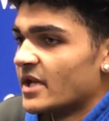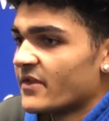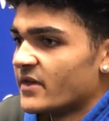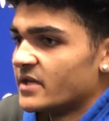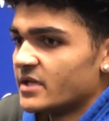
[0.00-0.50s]
But
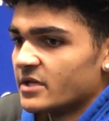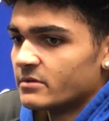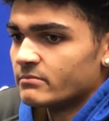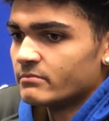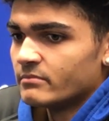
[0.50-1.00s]
I think he
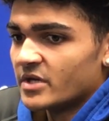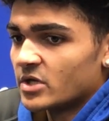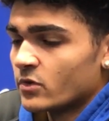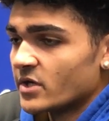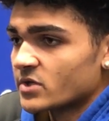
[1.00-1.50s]
can be a
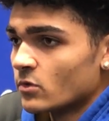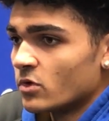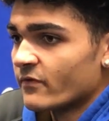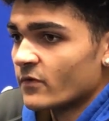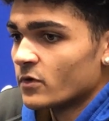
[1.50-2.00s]
great
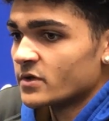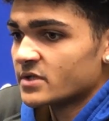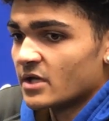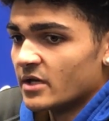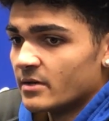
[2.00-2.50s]
scorer for
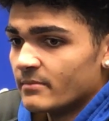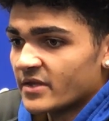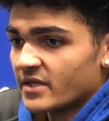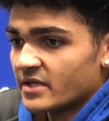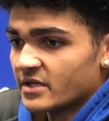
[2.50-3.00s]
us. Um,
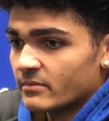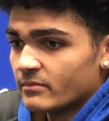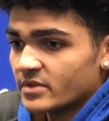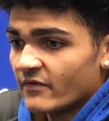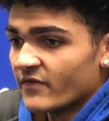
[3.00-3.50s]
I think he can
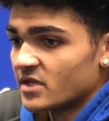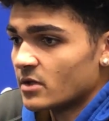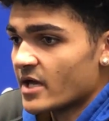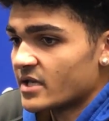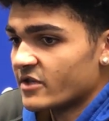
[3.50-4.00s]
defend
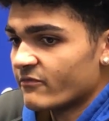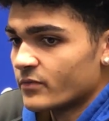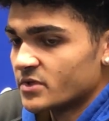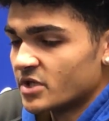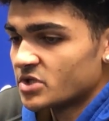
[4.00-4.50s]
a lot of
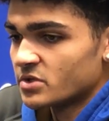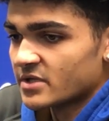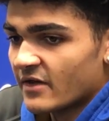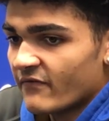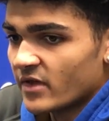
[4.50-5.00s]
different
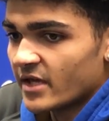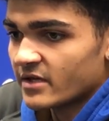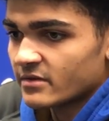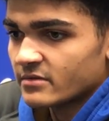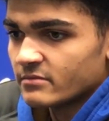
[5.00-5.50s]
positions. I feel
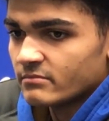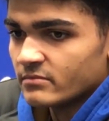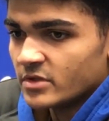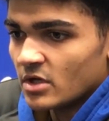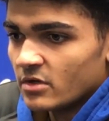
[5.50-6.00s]
like,
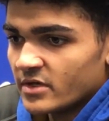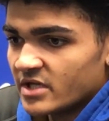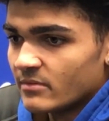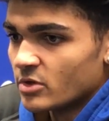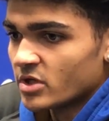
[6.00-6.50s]
you know, he
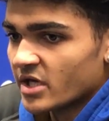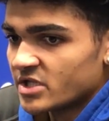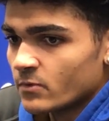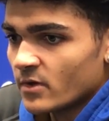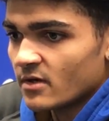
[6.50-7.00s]

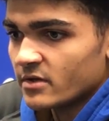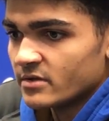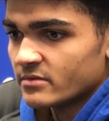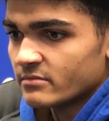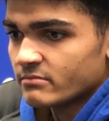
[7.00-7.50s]
communicates well,
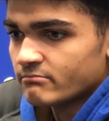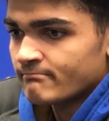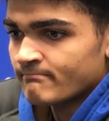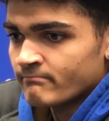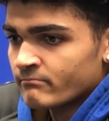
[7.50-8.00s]
and
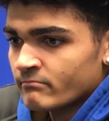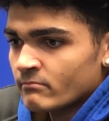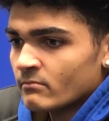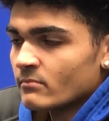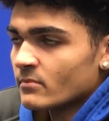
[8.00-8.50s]

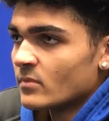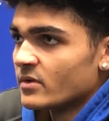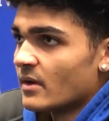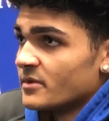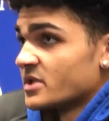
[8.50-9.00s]

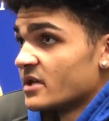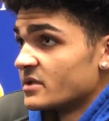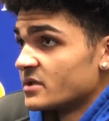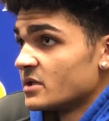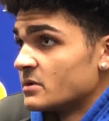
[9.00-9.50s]
I'm
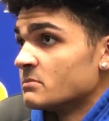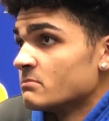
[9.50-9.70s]
excited to see.